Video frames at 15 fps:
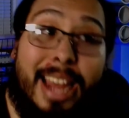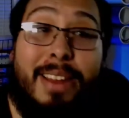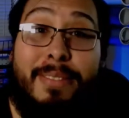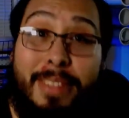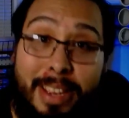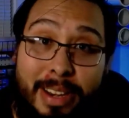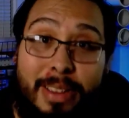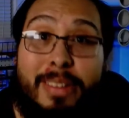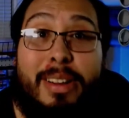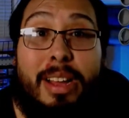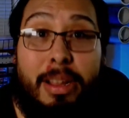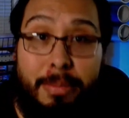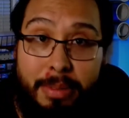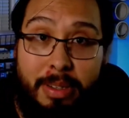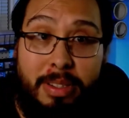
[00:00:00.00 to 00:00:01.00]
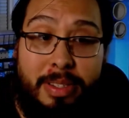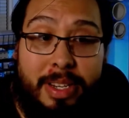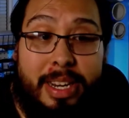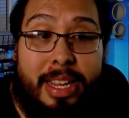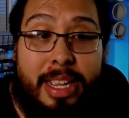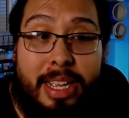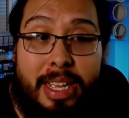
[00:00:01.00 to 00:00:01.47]
a video to upload
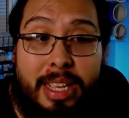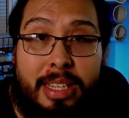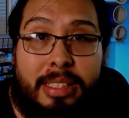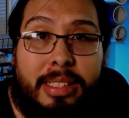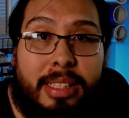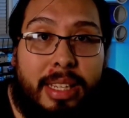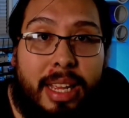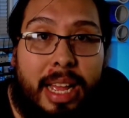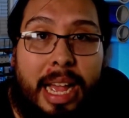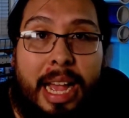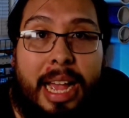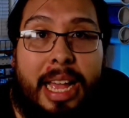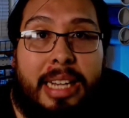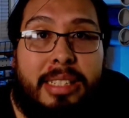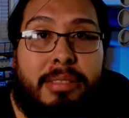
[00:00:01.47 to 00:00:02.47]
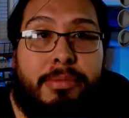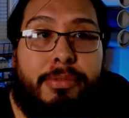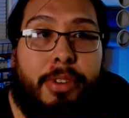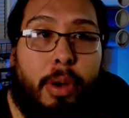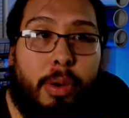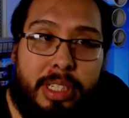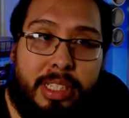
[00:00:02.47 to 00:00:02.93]
today, guys. I had some
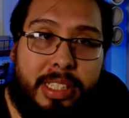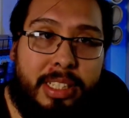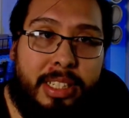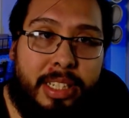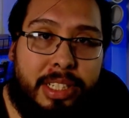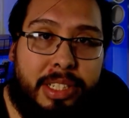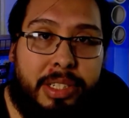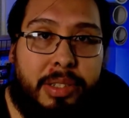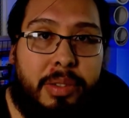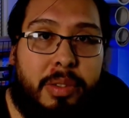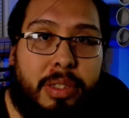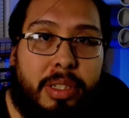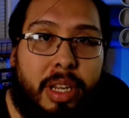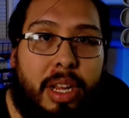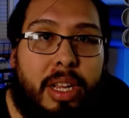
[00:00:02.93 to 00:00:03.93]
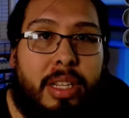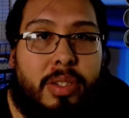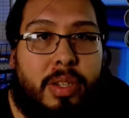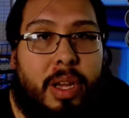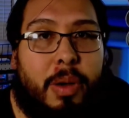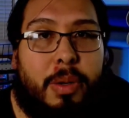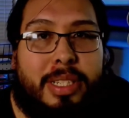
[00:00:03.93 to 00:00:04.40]
focusing issues,
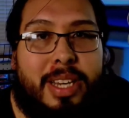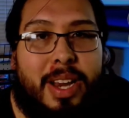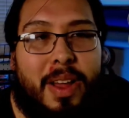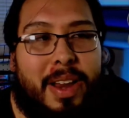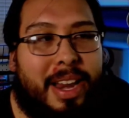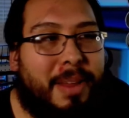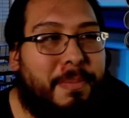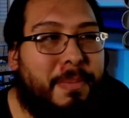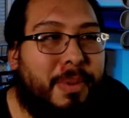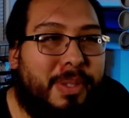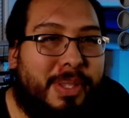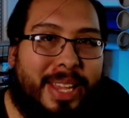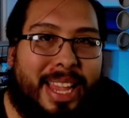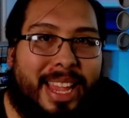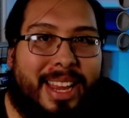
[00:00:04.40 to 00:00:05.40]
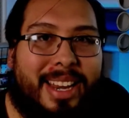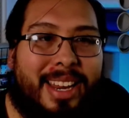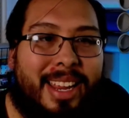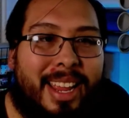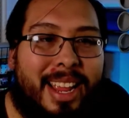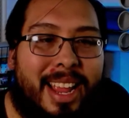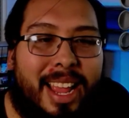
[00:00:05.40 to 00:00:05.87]
so I was not able to edit.
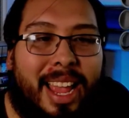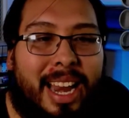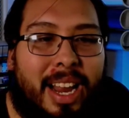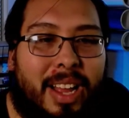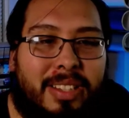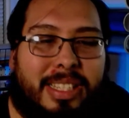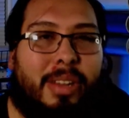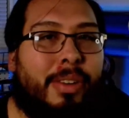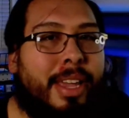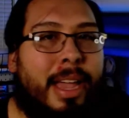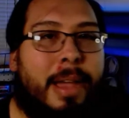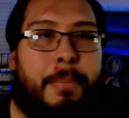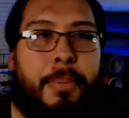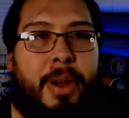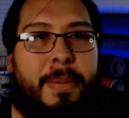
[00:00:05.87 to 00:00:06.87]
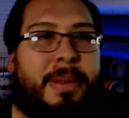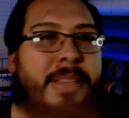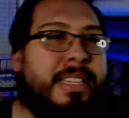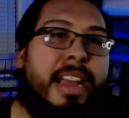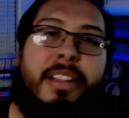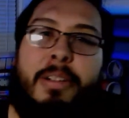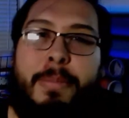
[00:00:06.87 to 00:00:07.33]
And I was like, okay, I promise
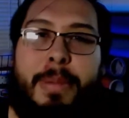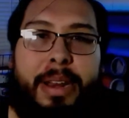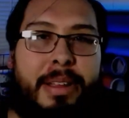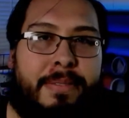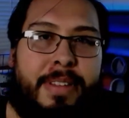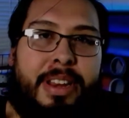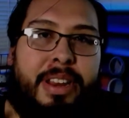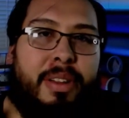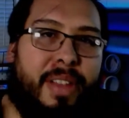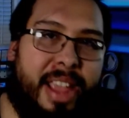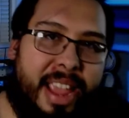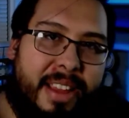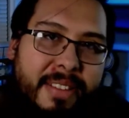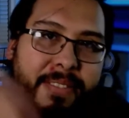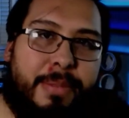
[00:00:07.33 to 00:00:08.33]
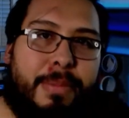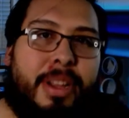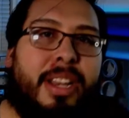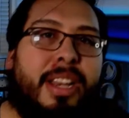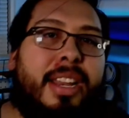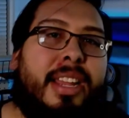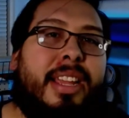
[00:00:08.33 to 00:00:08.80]
everybody a video every
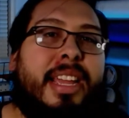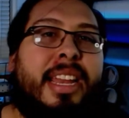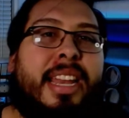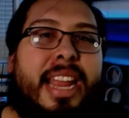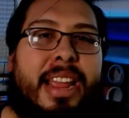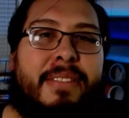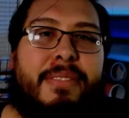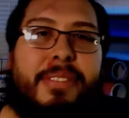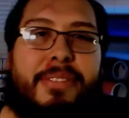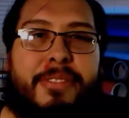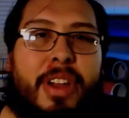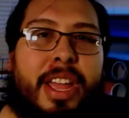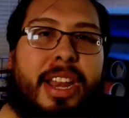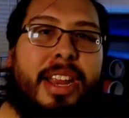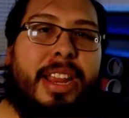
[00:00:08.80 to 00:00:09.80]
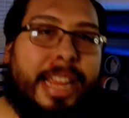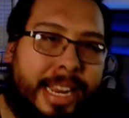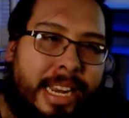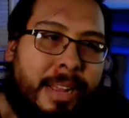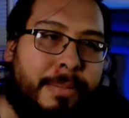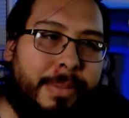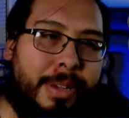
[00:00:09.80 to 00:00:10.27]
Monday and every Friday, and
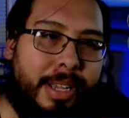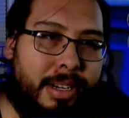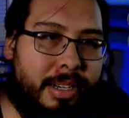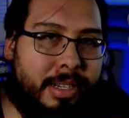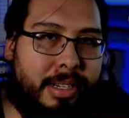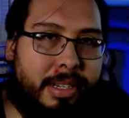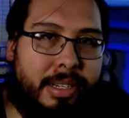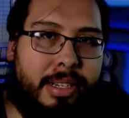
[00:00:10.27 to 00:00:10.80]
I'm gonna